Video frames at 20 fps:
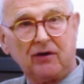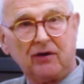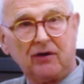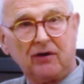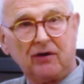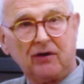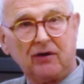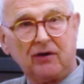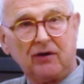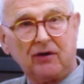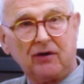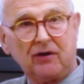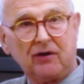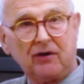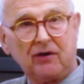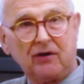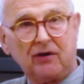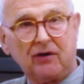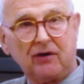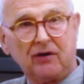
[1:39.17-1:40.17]

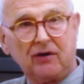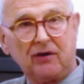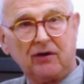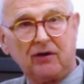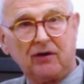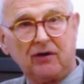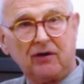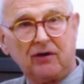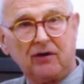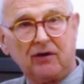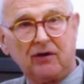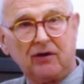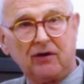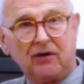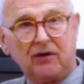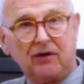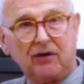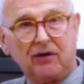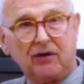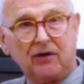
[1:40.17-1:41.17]

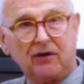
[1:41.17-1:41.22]
Nobody speaks.